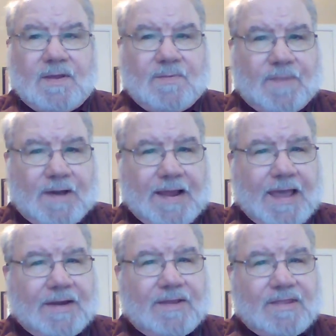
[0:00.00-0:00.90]
but
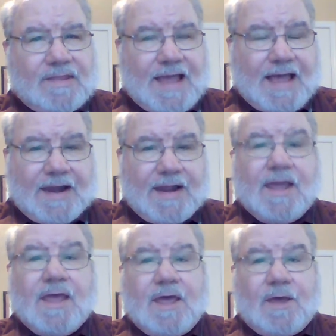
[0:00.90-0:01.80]
had said,
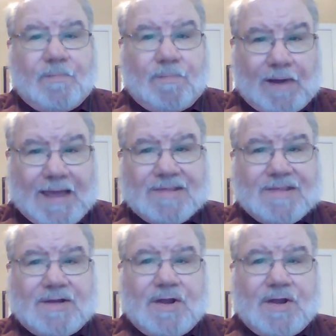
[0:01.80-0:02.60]
Blessed